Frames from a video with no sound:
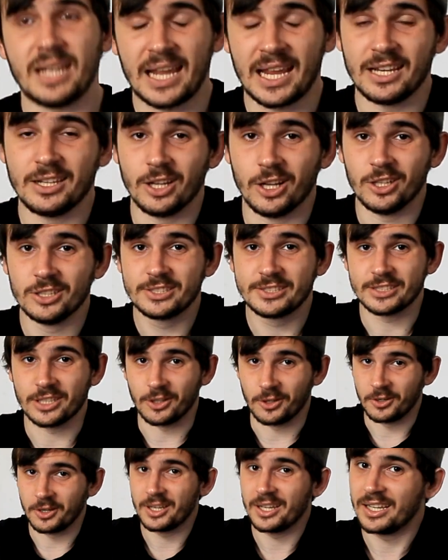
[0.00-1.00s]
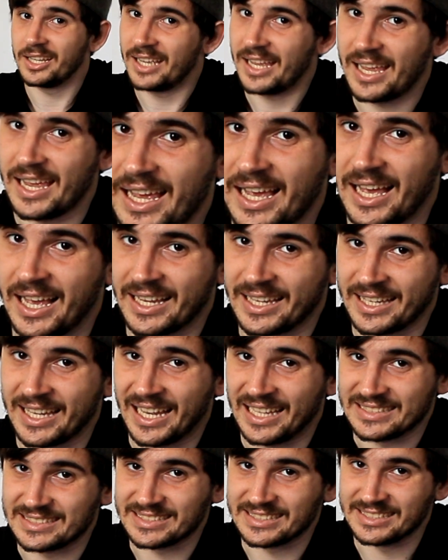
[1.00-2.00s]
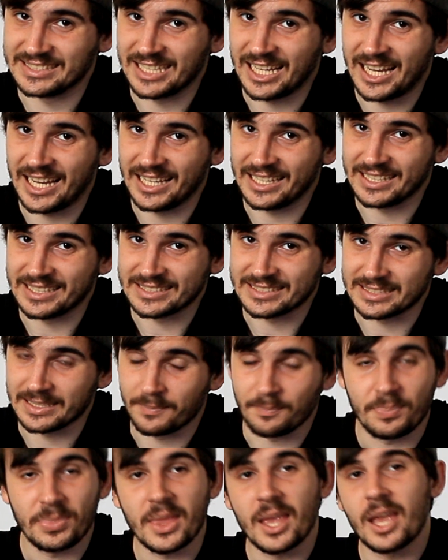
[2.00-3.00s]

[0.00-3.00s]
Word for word: and also against Zionism,